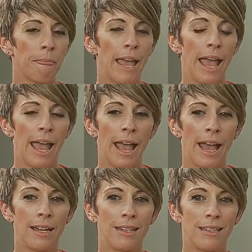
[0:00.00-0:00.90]

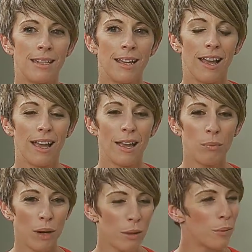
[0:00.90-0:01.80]
And in
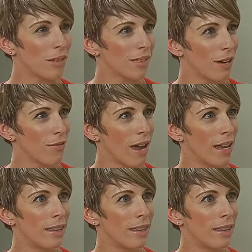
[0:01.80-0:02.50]
one of the books I read,